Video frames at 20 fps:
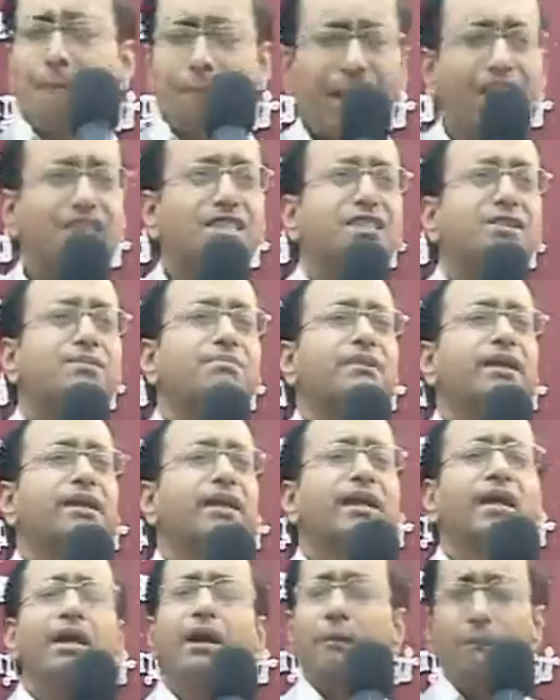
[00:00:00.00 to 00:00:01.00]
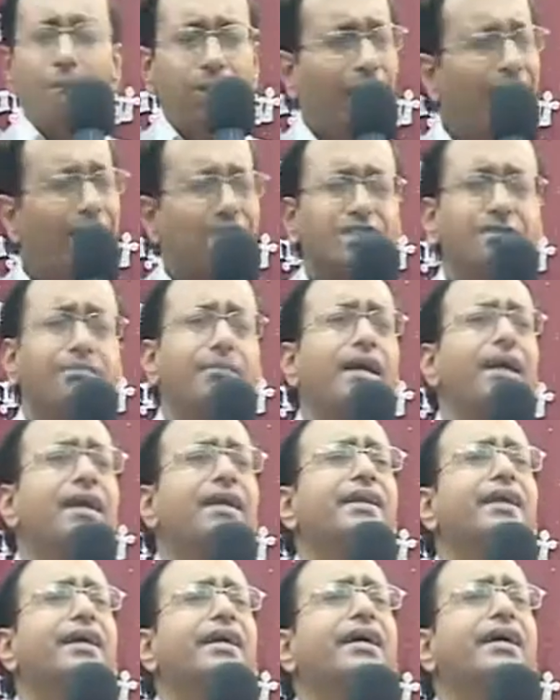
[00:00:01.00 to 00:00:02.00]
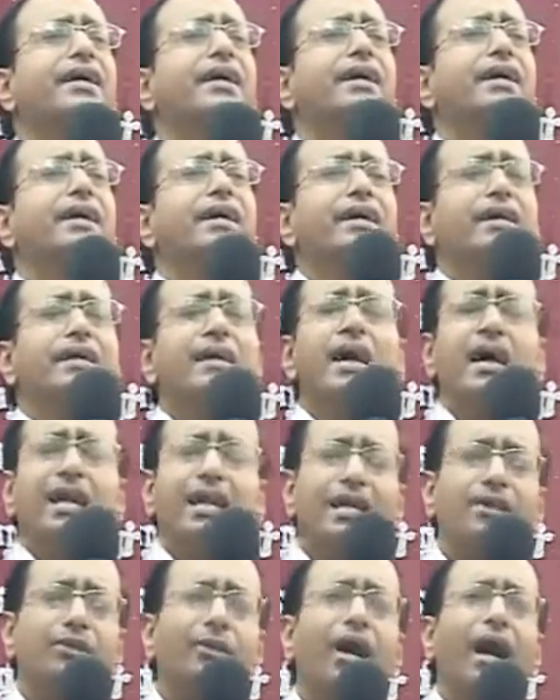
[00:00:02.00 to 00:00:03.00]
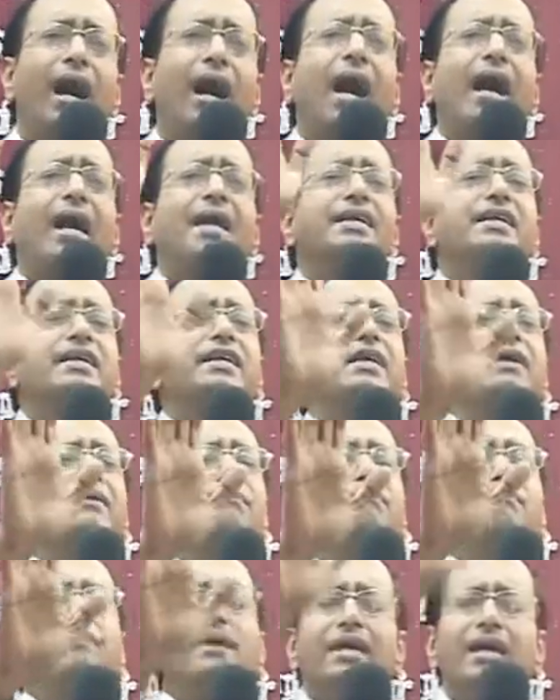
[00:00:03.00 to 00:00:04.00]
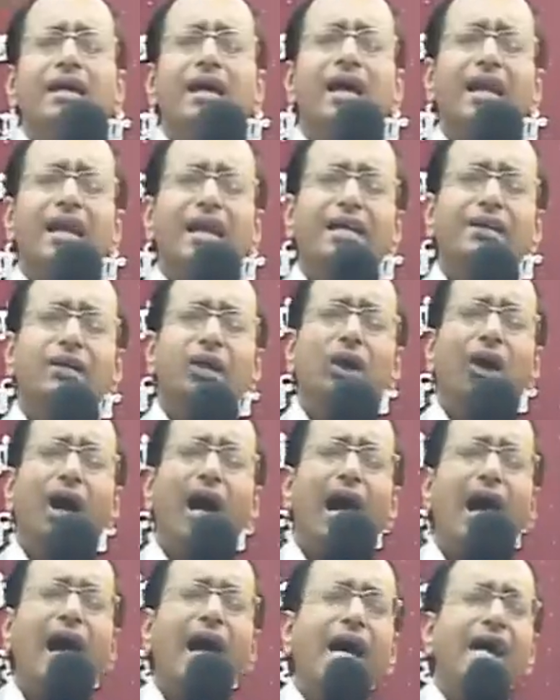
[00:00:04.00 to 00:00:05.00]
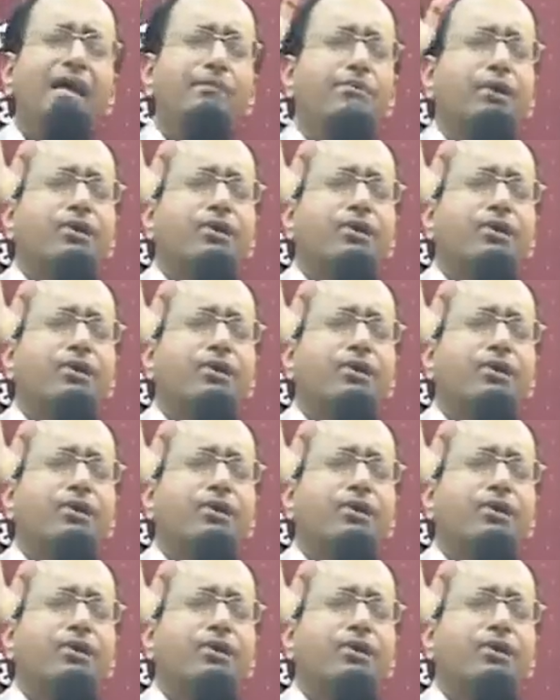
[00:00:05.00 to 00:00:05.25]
bless me. Bless me indeed. Let your hand keep me. Let your hand